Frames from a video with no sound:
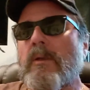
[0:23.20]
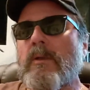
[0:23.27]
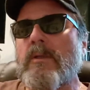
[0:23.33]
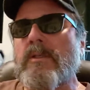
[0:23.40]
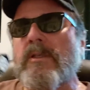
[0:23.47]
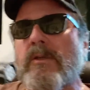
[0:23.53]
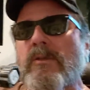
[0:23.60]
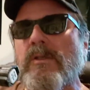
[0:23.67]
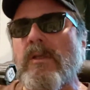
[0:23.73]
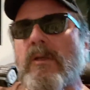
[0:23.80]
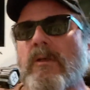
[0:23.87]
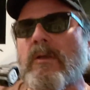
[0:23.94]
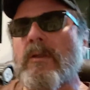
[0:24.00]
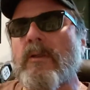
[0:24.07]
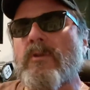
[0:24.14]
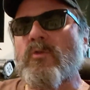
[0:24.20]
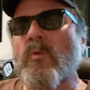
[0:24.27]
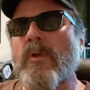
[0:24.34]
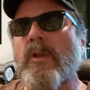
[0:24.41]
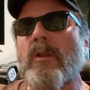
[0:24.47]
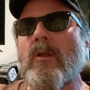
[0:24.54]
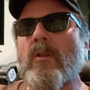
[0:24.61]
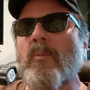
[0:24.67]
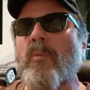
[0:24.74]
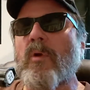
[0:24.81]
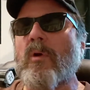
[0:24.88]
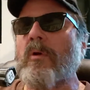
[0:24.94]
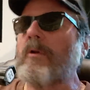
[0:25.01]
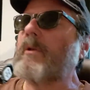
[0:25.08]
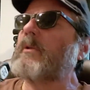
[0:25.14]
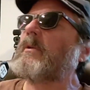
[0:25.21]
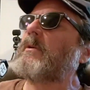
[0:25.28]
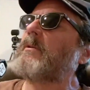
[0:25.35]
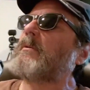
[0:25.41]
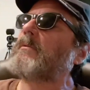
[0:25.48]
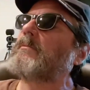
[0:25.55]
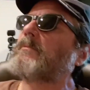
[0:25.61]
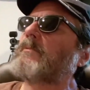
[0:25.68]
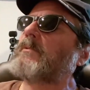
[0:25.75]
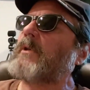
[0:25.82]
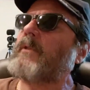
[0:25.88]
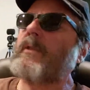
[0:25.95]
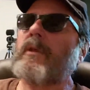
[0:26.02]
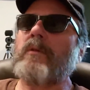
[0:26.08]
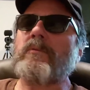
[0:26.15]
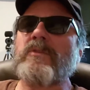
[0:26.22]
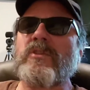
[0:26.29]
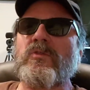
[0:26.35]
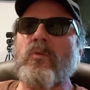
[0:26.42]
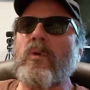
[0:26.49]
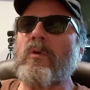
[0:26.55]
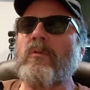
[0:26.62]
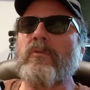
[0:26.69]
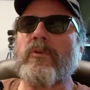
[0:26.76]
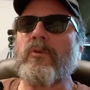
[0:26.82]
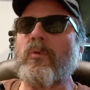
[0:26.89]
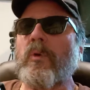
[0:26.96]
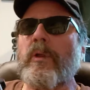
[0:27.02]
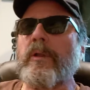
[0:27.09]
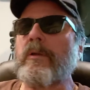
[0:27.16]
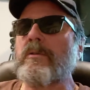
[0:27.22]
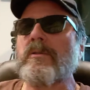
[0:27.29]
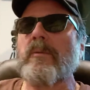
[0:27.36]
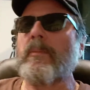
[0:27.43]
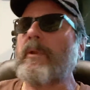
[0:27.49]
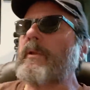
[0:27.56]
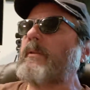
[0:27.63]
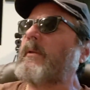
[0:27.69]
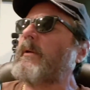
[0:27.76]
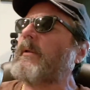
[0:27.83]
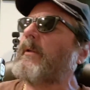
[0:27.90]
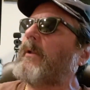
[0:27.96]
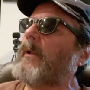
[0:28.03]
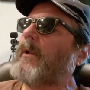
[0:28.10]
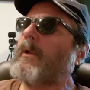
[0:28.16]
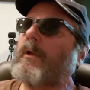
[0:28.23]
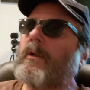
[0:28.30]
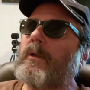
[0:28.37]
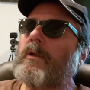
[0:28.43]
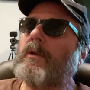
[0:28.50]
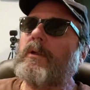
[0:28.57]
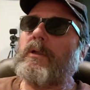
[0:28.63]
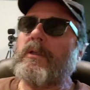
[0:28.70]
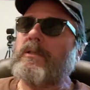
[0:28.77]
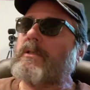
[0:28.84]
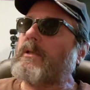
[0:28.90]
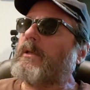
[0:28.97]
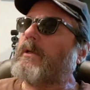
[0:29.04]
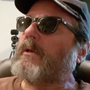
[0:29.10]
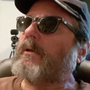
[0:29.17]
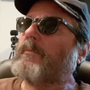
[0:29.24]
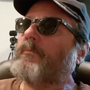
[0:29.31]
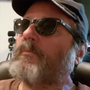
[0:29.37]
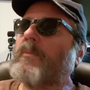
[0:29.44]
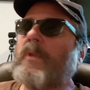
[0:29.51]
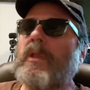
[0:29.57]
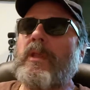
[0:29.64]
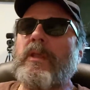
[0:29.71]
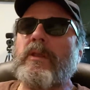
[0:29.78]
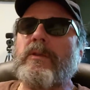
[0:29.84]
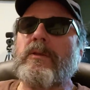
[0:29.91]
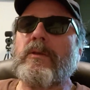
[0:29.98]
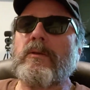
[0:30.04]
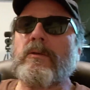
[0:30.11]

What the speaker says: here's a $20 part, I think it was 12 or 20 or something like that. It's the heat